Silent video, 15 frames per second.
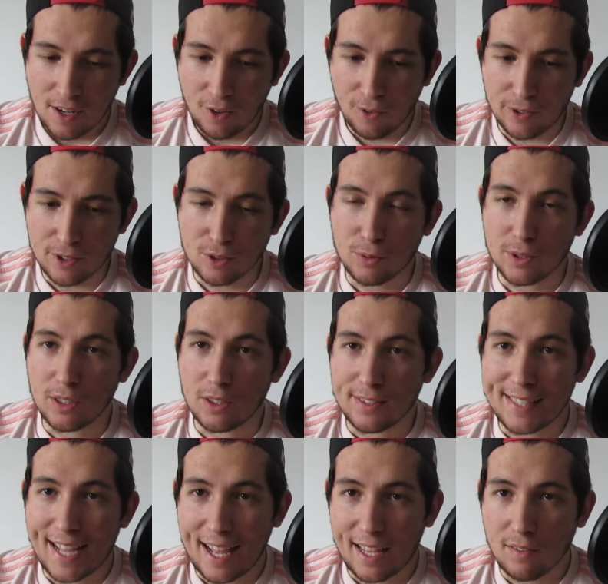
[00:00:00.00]
or it's always on
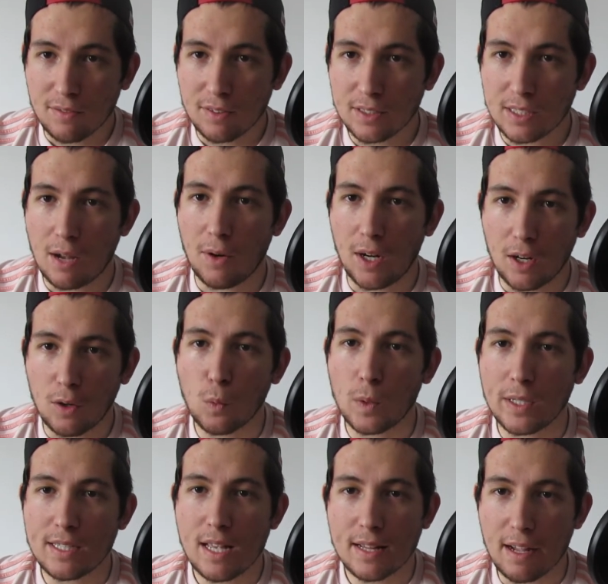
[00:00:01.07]
Dave, so I
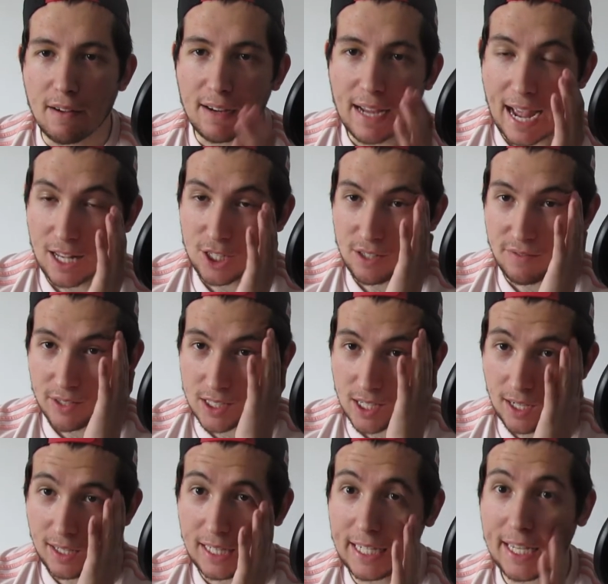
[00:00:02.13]
always end up catching
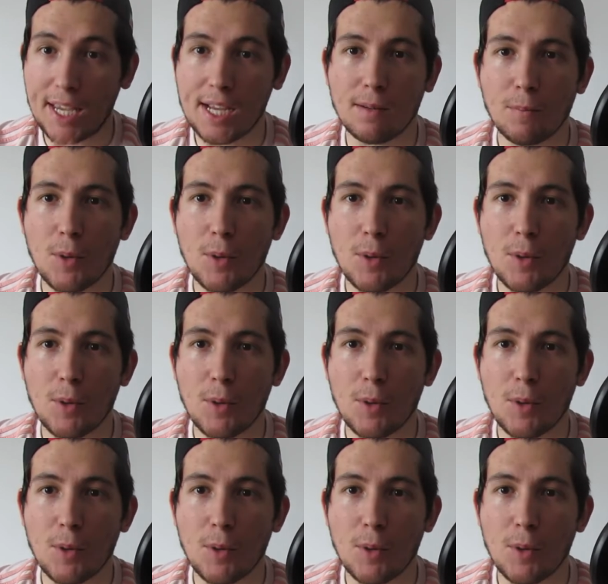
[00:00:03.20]
Return of the King.